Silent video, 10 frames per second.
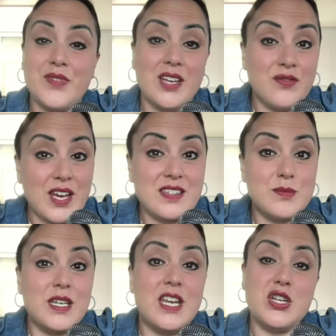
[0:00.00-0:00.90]

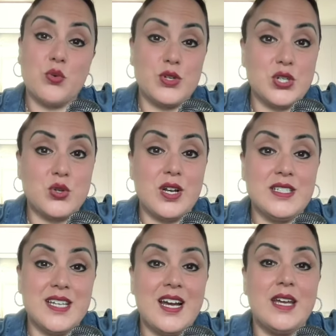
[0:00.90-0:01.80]
investment in your return
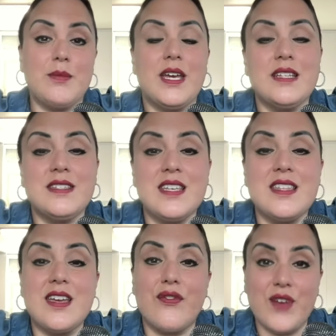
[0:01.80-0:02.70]
on time and see
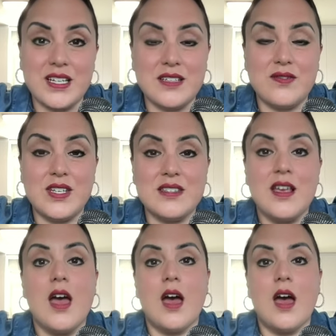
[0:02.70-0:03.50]
the effectiveness